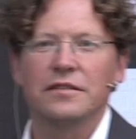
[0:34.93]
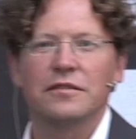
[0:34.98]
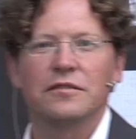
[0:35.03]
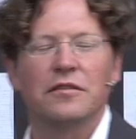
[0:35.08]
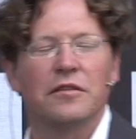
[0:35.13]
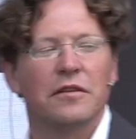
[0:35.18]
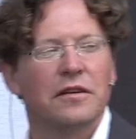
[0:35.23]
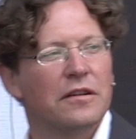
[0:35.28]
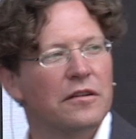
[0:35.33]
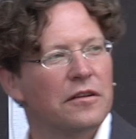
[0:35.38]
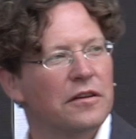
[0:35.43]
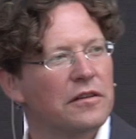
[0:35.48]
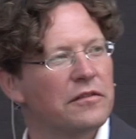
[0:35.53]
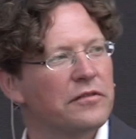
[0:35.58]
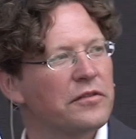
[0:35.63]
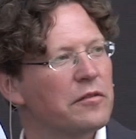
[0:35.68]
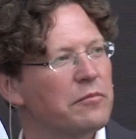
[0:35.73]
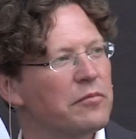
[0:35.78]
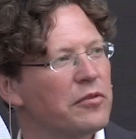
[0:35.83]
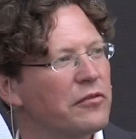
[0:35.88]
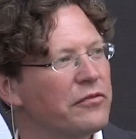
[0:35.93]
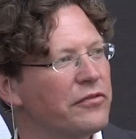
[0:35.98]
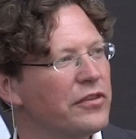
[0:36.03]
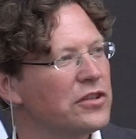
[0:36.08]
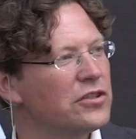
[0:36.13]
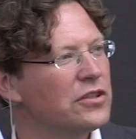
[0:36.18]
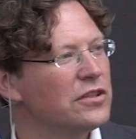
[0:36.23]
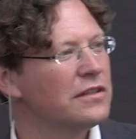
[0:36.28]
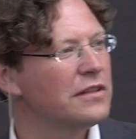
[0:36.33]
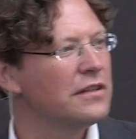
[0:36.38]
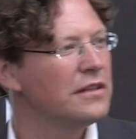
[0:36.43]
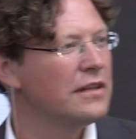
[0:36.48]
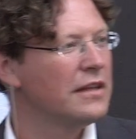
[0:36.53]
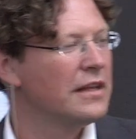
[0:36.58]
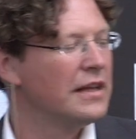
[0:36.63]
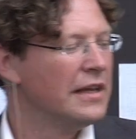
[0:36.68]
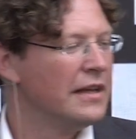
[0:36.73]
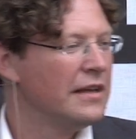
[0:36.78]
So the, a lot of the professional